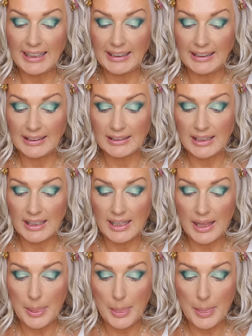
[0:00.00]
in
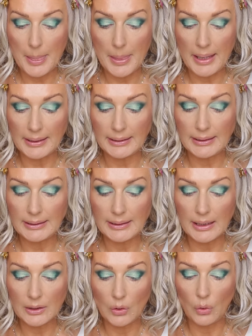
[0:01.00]
the
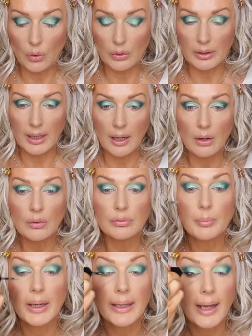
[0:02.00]
inner corner
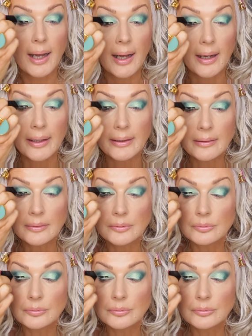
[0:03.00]
of my eye.